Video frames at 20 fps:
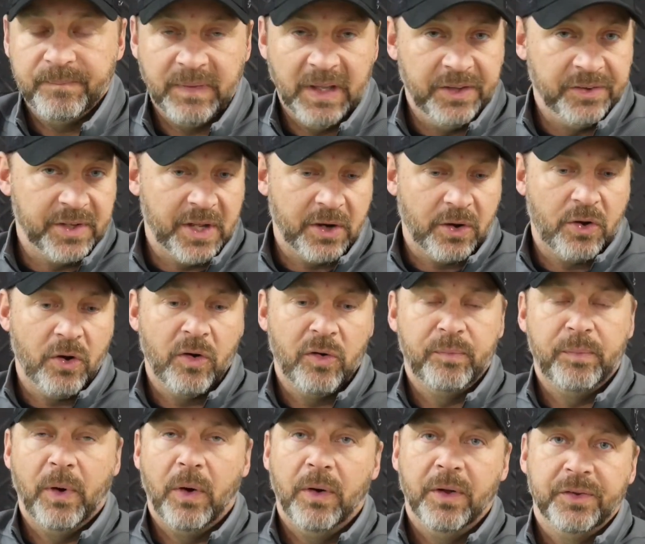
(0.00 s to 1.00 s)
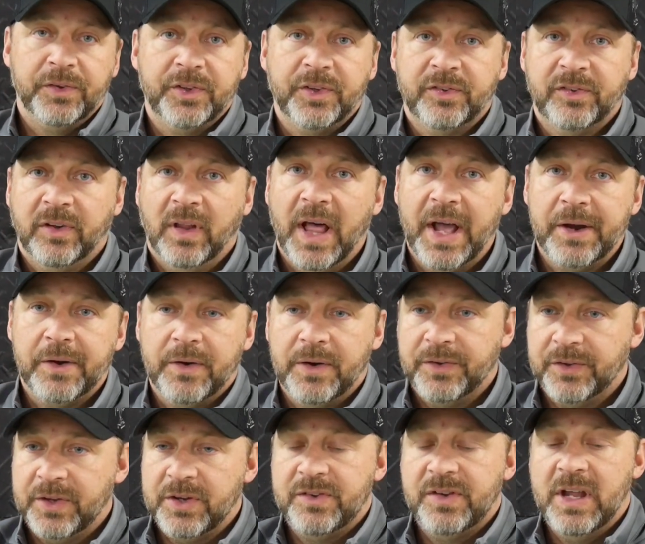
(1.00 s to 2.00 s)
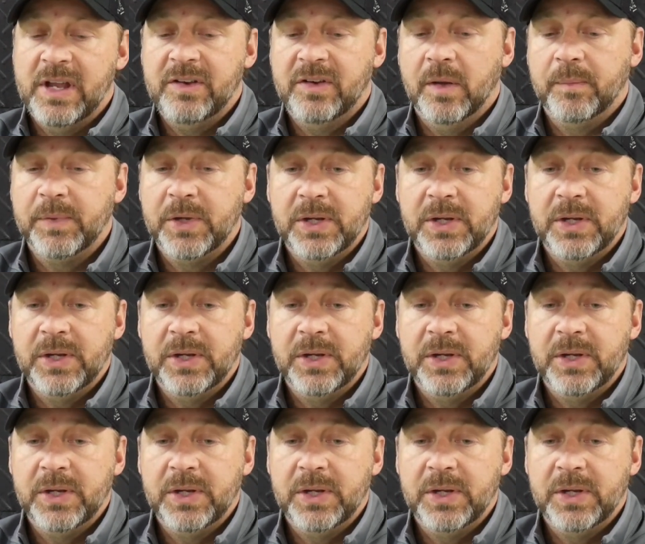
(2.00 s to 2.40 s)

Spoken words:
Is that a curveball? Is it a slider? Is it a changeup?